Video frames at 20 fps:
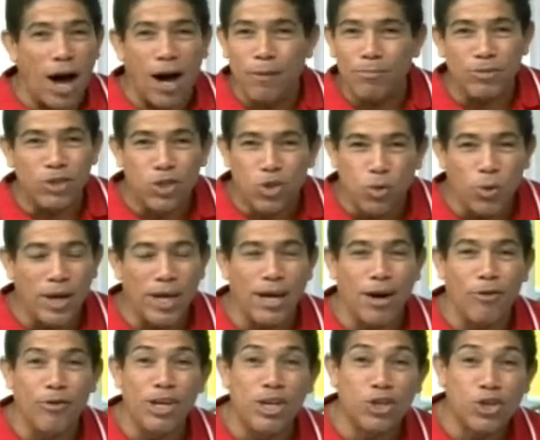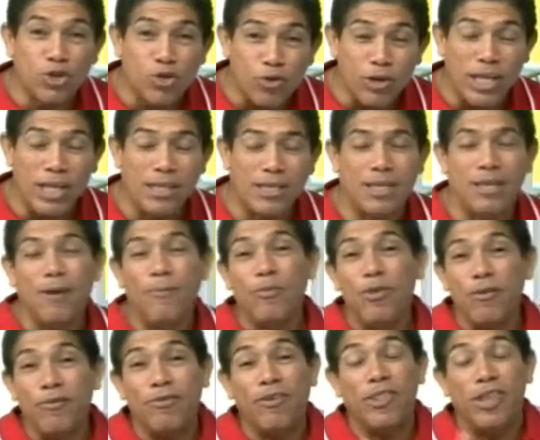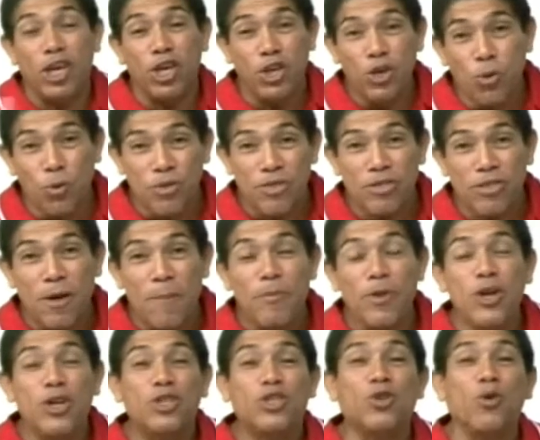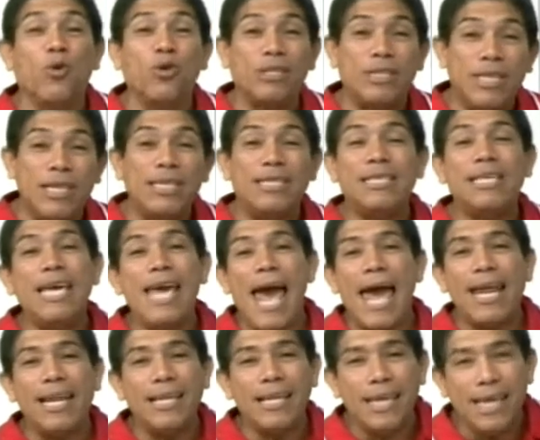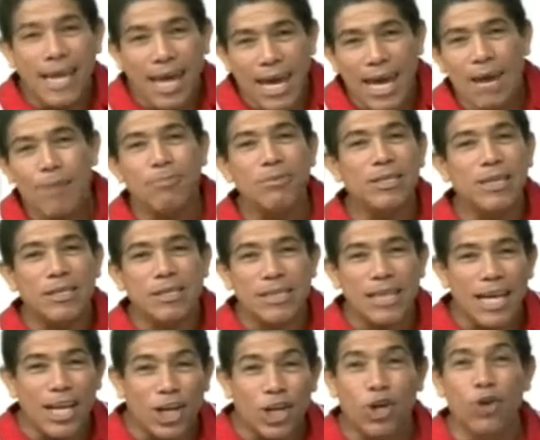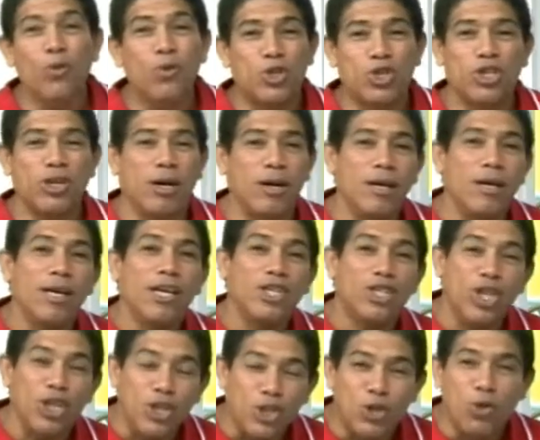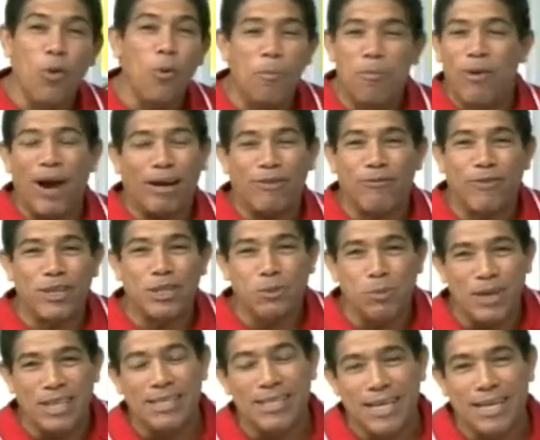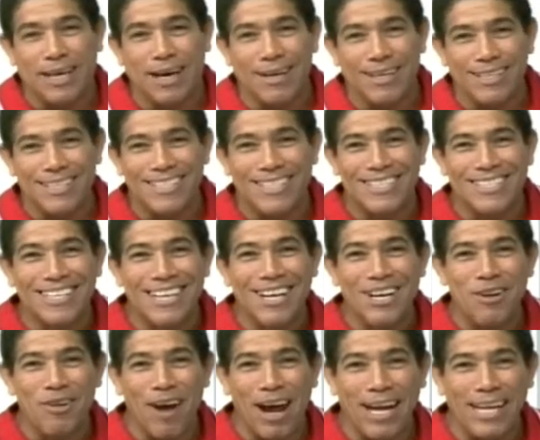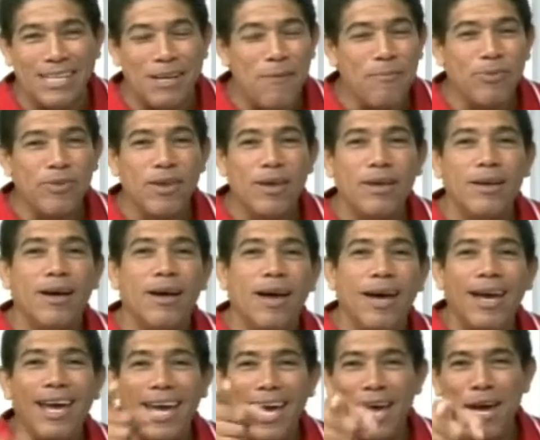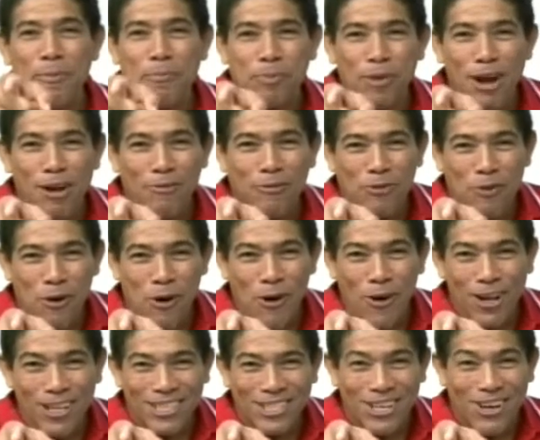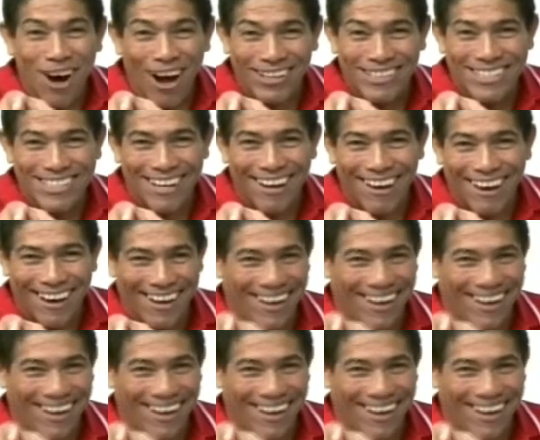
doing a retreat for the youth. So TCN came to St. Lucia to do breakfast with Deacons, right? April Fools, gotcha!